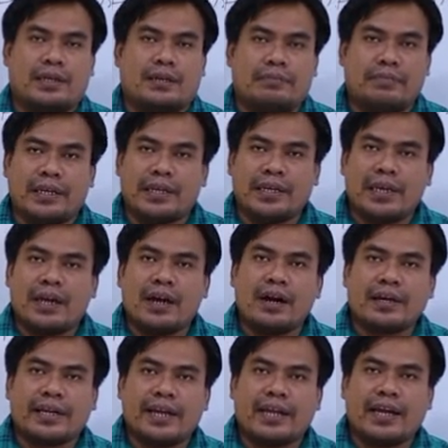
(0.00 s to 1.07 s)

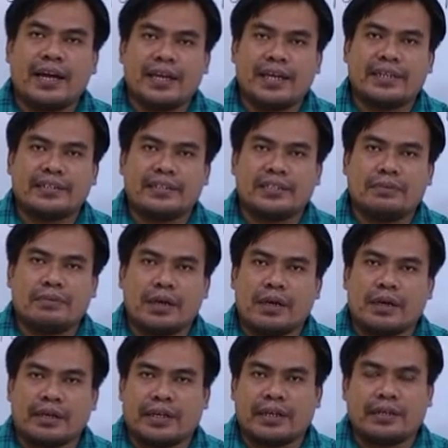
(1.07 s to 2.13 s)
B-A-R-K-I-N-G,
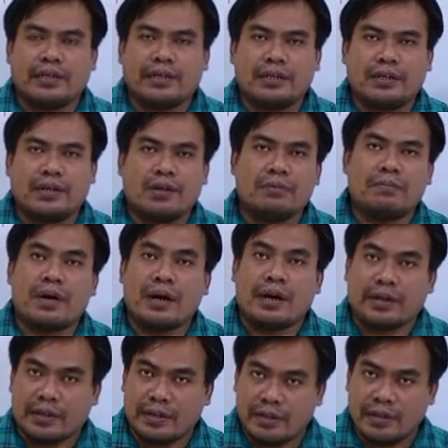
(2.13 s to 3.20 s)
barking or
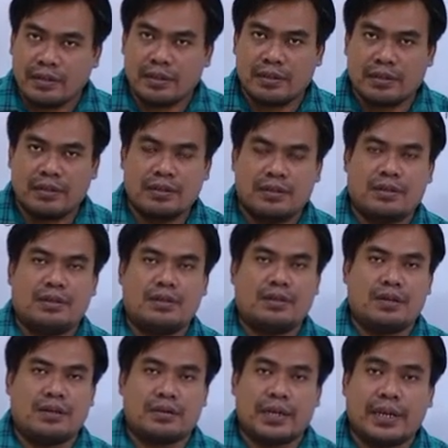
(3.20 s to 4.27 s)
bark.
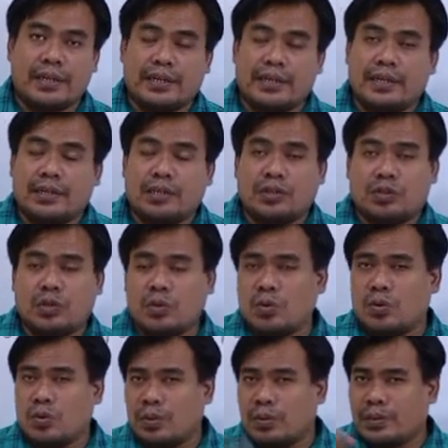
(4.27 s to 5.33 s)
Okay,
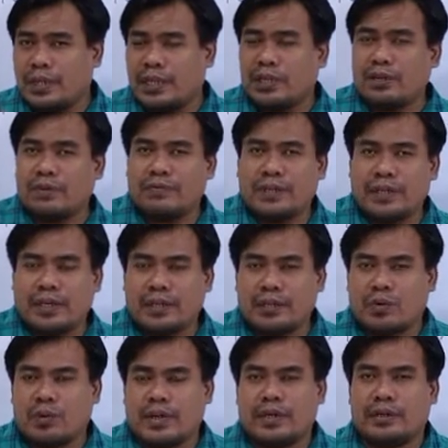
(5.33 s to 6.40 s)
so think of the
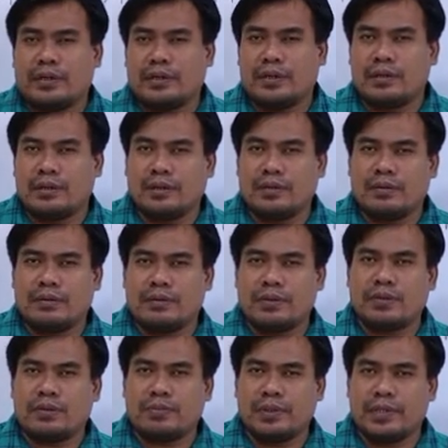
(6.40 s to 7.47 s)
another one. What
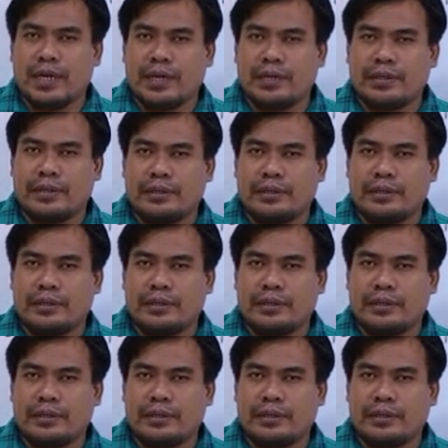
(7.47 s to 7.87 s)
could be that?